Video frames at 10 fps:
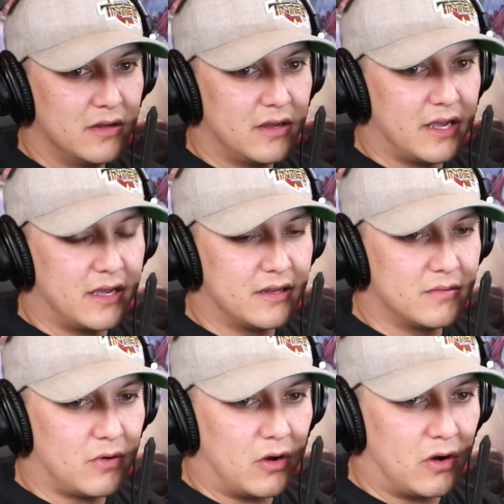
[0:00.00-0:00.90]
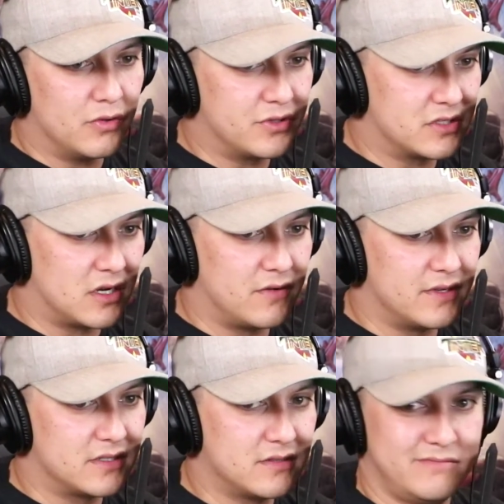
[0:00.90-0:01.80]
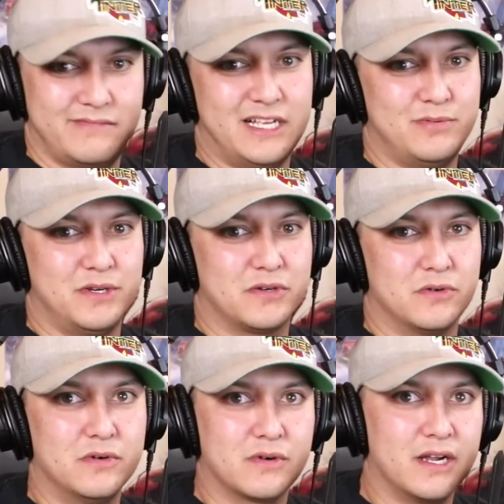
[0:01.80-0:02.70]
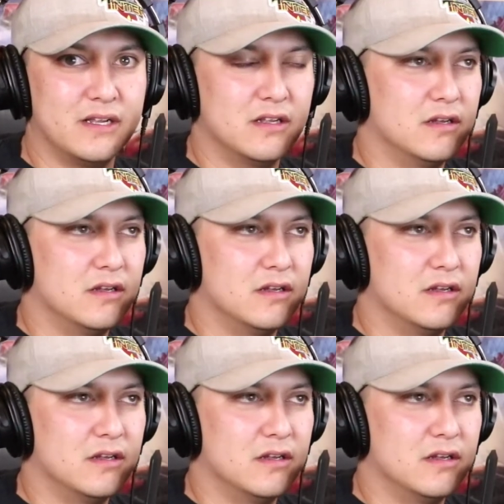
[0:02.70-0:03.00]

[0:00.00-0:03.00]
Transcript: and halt the service. That's pretty cool, right?